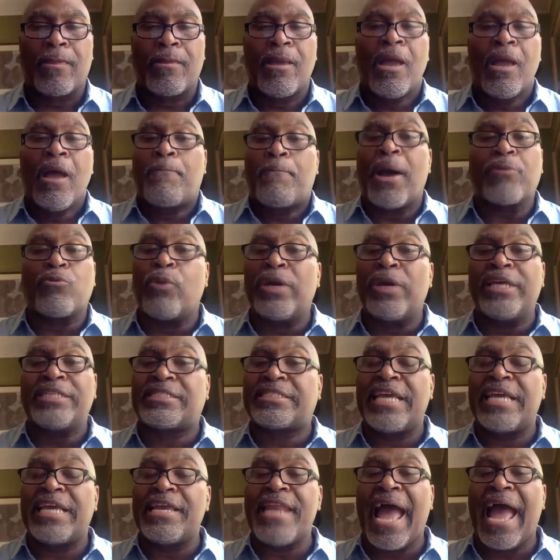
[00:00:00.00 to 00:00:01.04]
But we
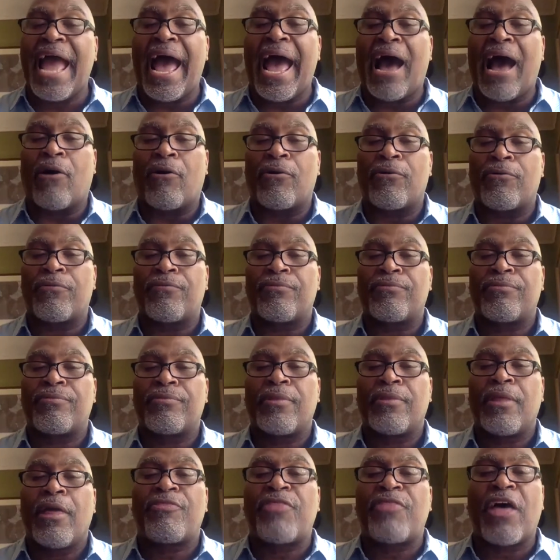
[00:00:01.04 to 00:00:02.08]
see now
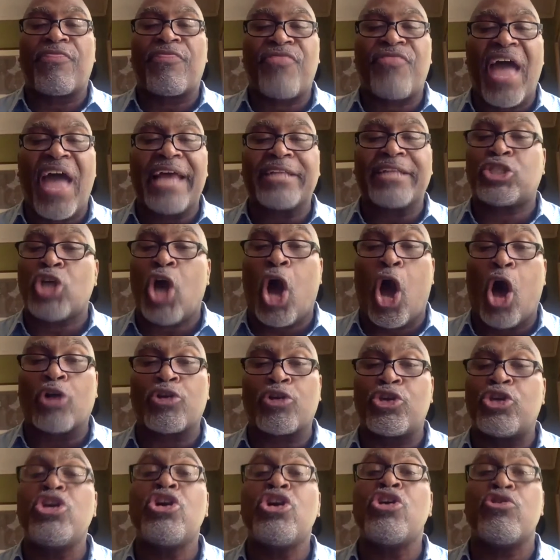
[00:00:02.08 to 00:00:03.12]
that
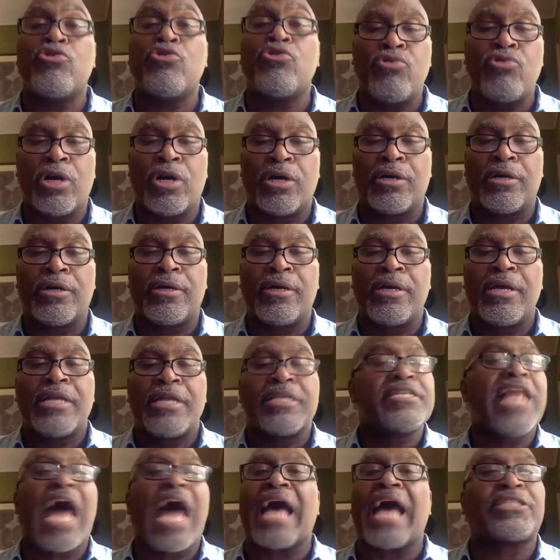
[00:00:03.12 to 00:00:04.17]
taught you
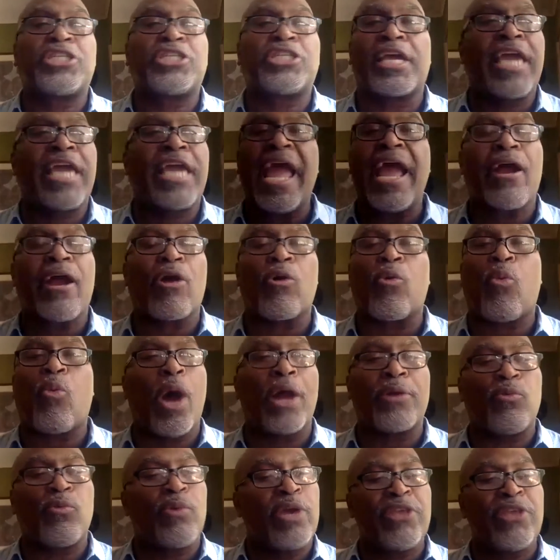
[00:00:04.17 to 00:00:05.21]
not to care
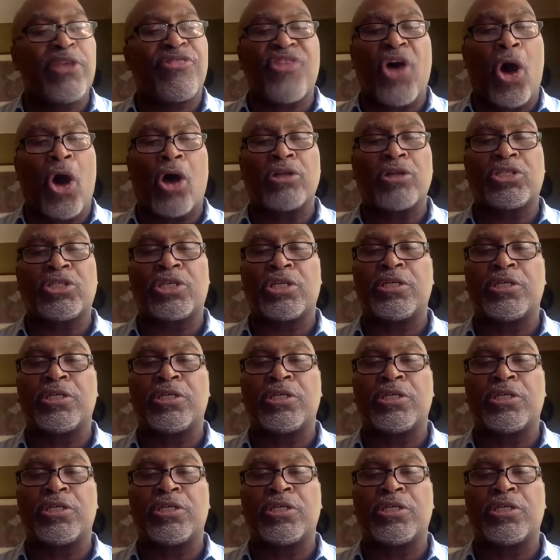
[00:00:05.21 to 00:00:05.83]
what we thought.